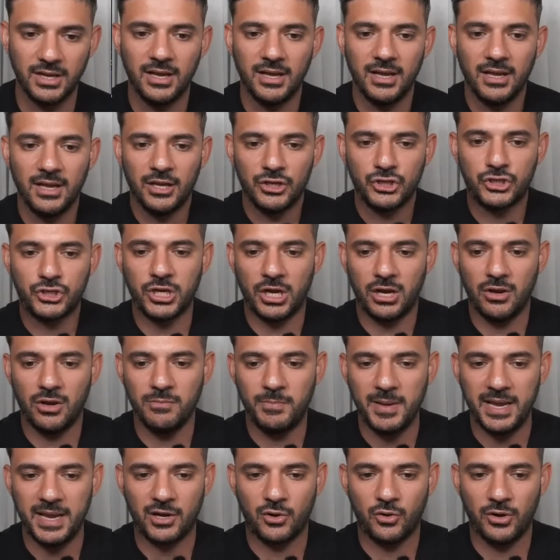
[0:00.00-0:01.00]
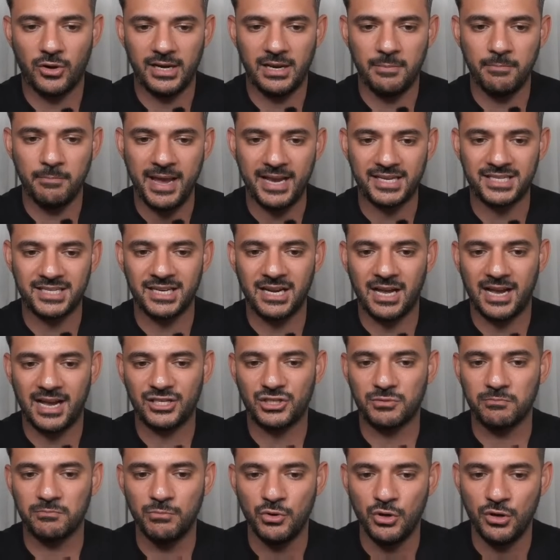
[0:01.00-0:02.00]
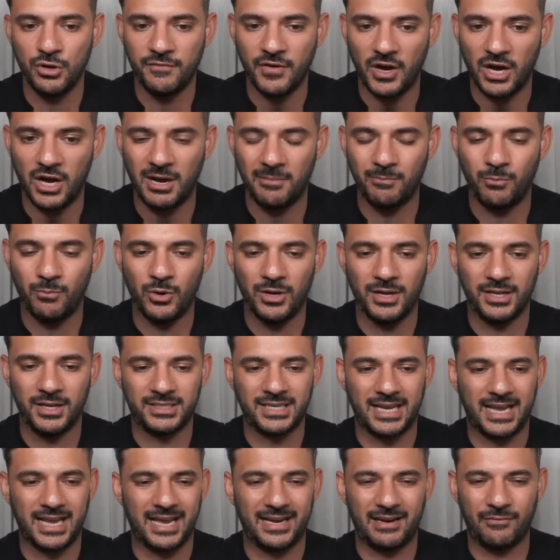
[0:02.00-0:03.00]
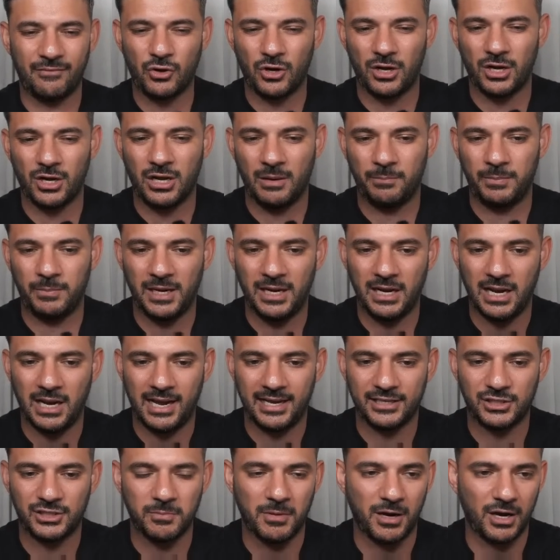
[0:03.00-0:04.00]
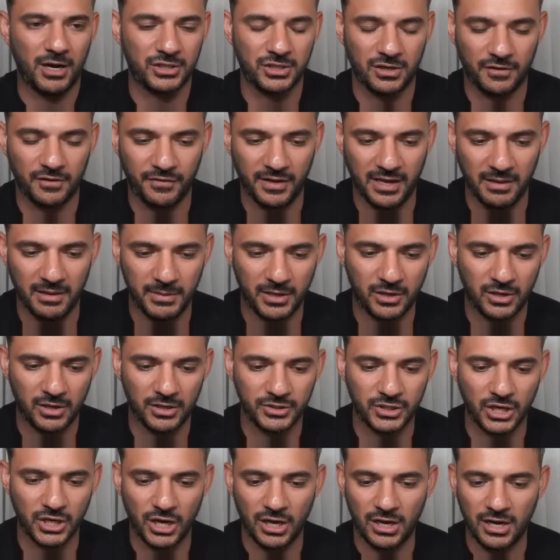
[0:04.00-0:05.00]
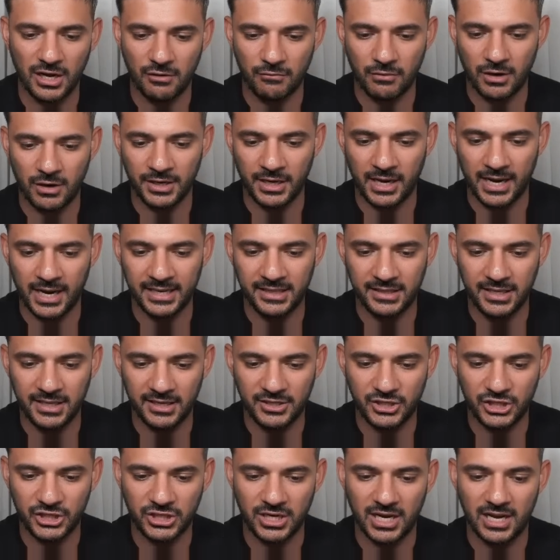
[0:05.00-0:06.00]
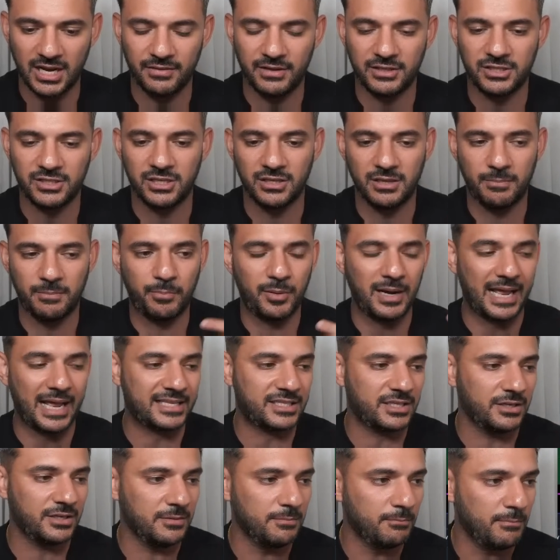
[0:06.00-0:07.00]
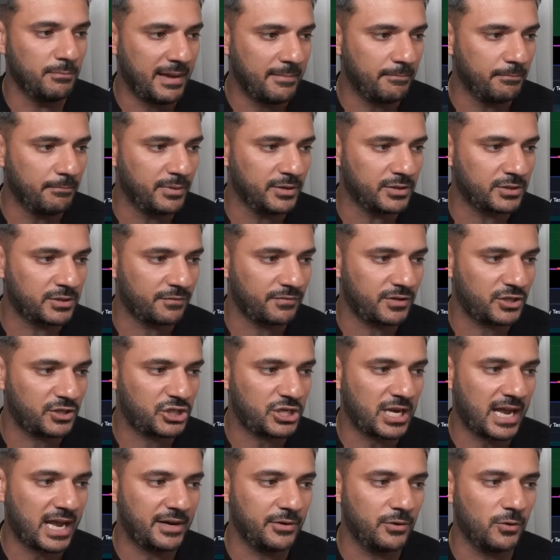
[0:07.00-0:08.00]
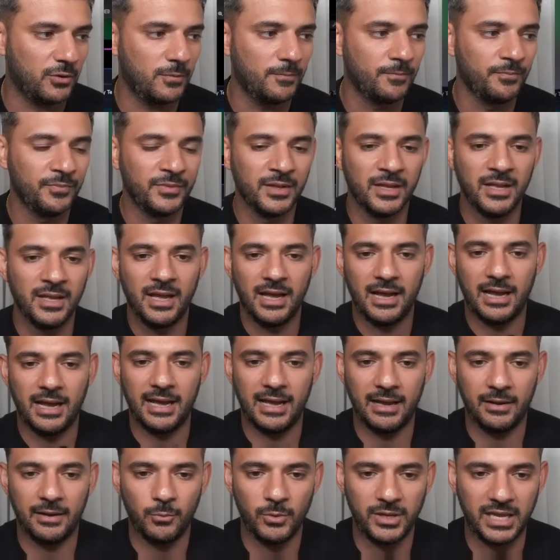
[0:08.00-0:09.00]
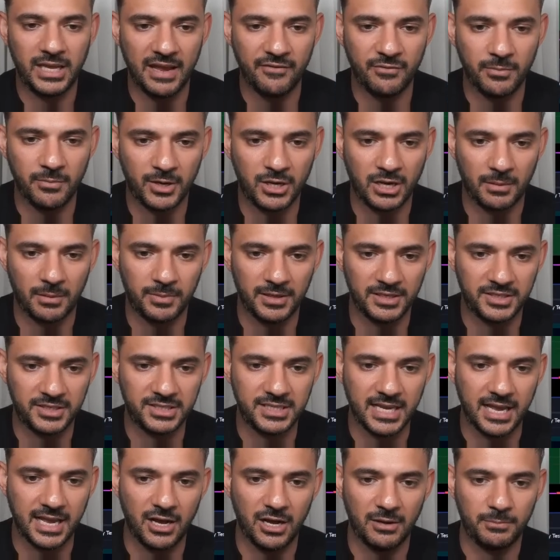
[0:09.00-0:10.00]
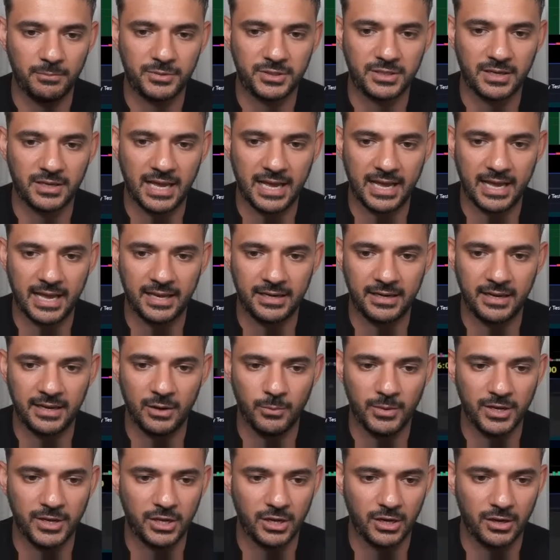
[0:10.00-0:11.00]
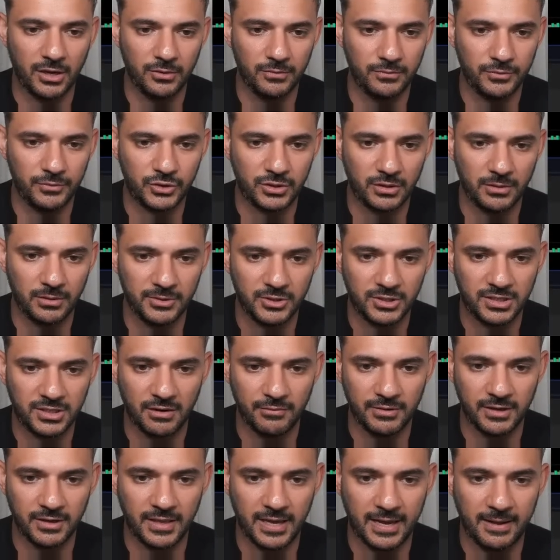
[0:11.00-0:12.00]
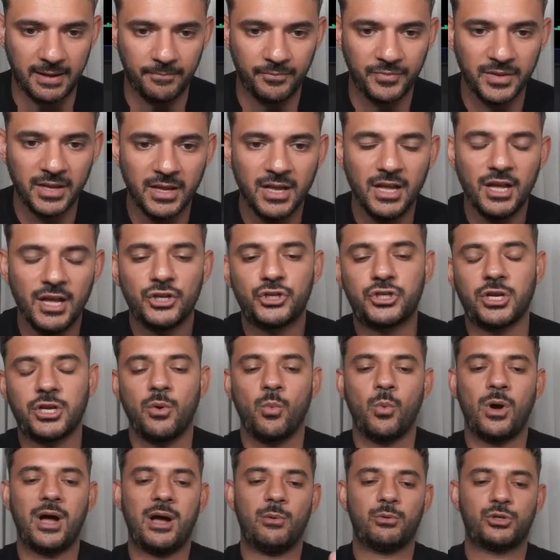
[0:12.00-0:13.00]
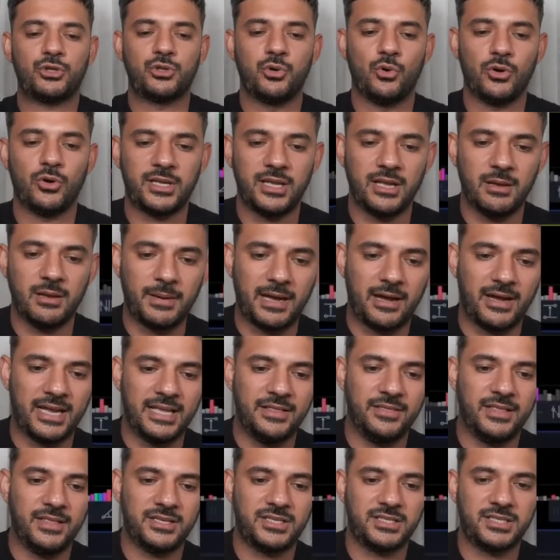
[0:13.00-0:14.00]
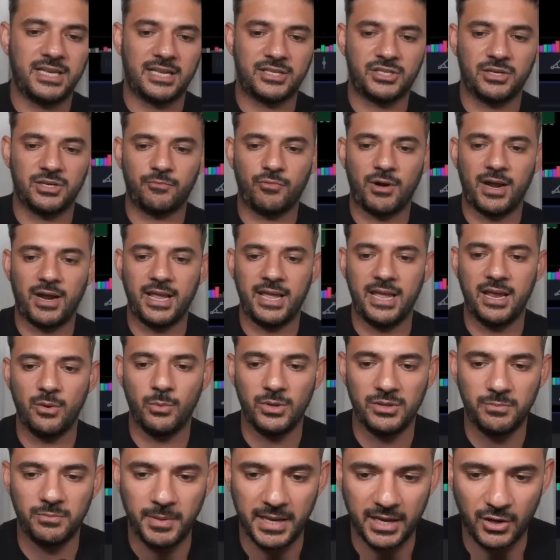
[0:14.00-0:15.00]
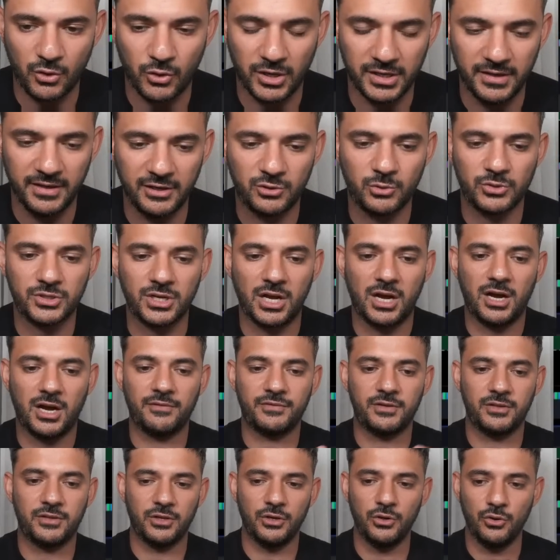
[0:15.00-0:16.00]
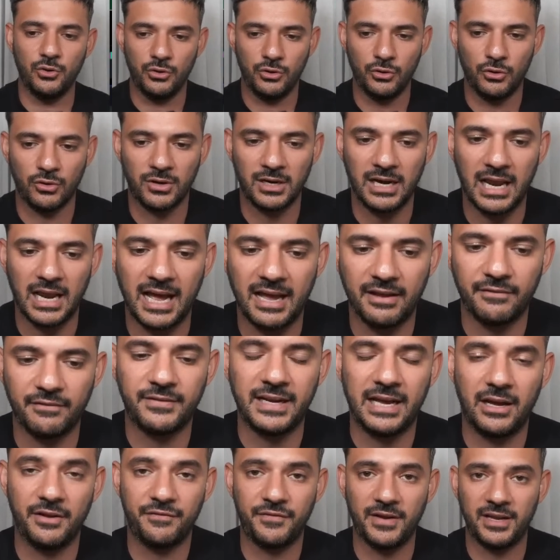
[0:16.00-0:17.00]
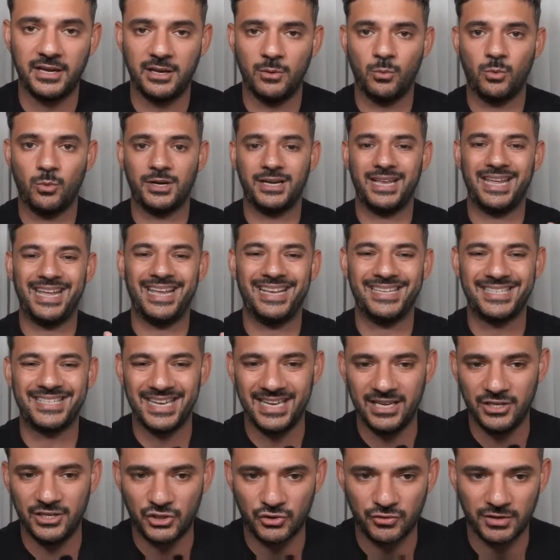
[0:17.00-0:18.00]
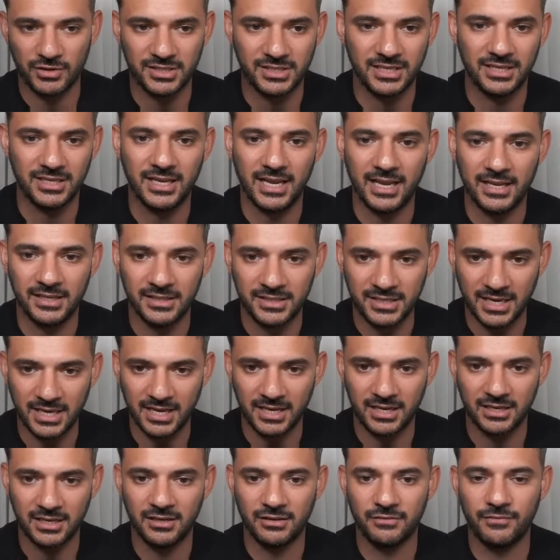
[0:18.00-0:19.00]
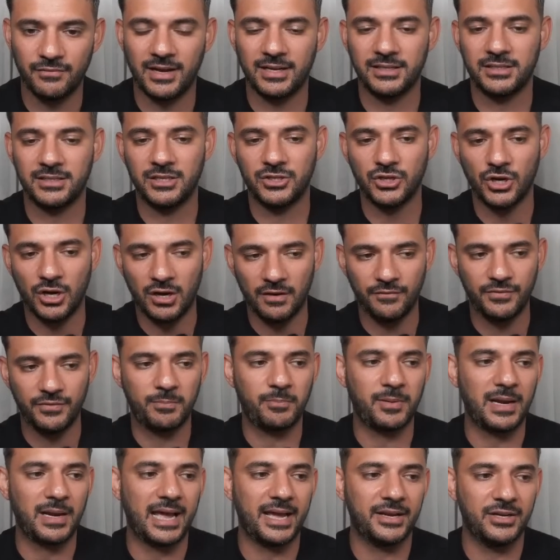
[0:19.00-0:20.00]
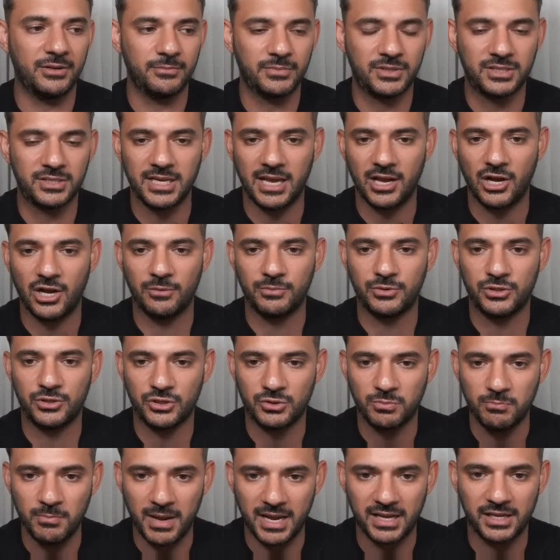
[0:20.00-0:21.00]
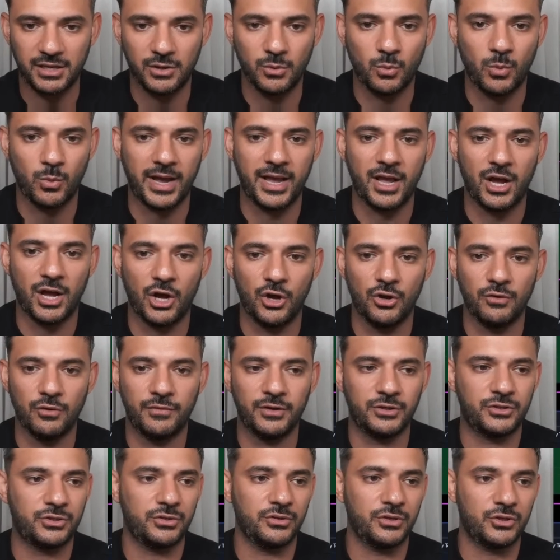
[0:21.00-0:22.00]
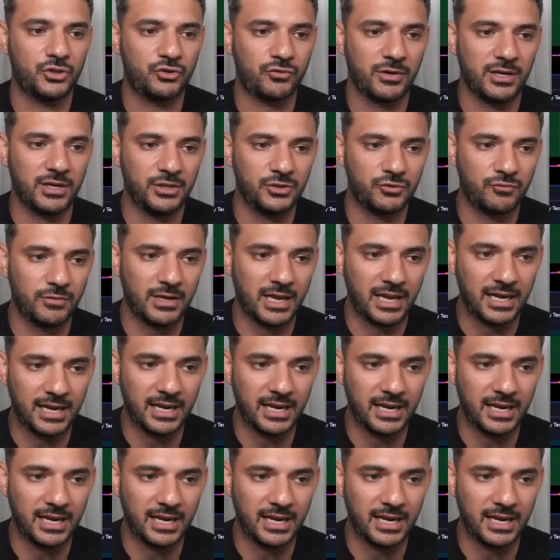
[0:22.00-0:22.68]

So Bitcoin, it makes a nice move upwards, and I've got a couple of lines marked off here because earlier on I did share this to the platinum members of the channel, and we gave them a couple of setups, and here we go. So let me just get rid of that. So what I was talking about in this setup right here with Bitcoin, this was after the New York Live. Now, if anyone is interested in taking advantage of the platinum setups, just make your way over to the Traders Reality